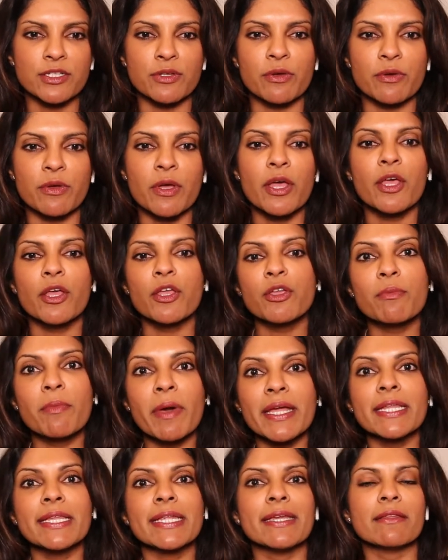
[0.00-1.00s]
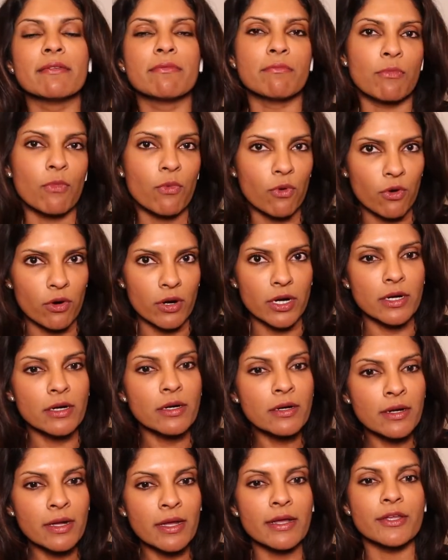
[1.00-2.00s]
So you might need
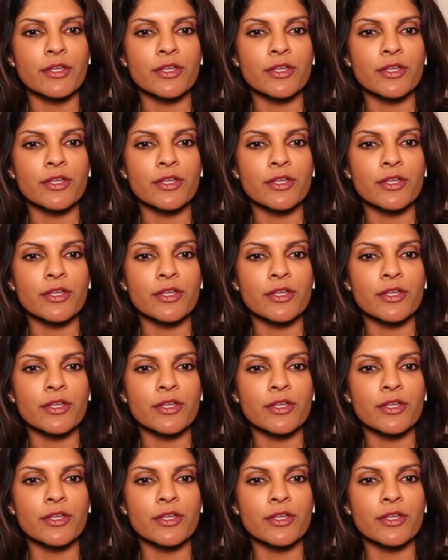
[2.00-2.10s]
more,